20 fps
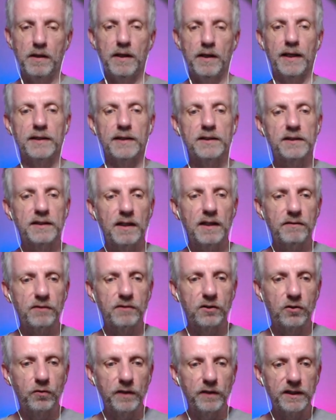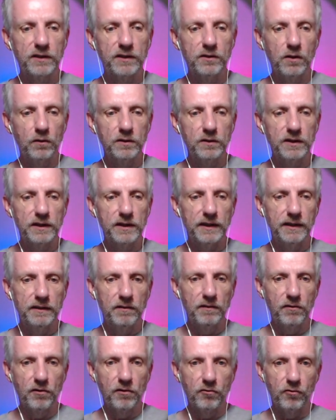And just have a quick nosy
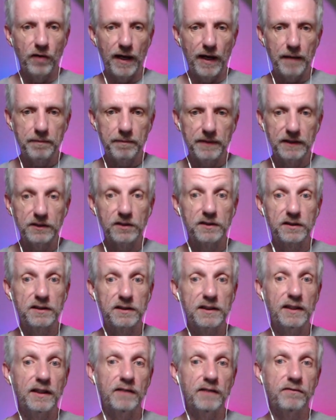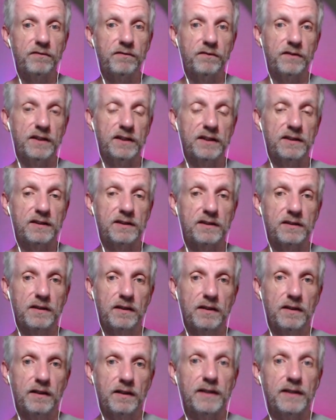in the wrap and just see if this
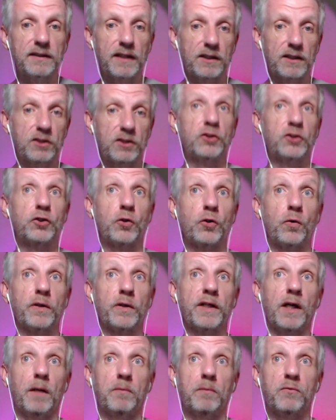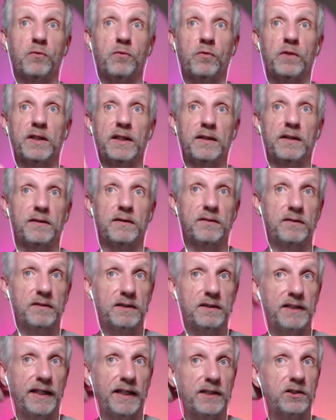is actually showing up with
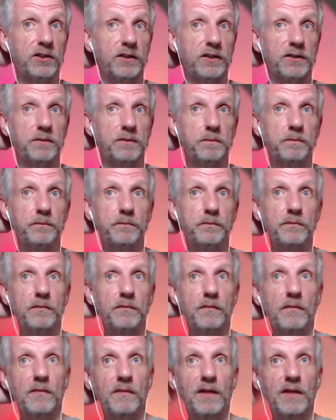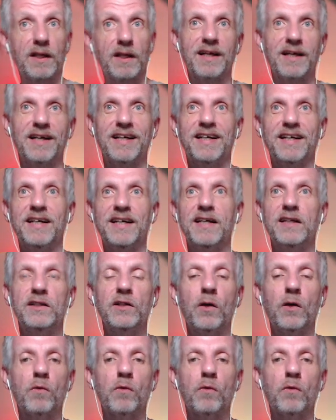textures. No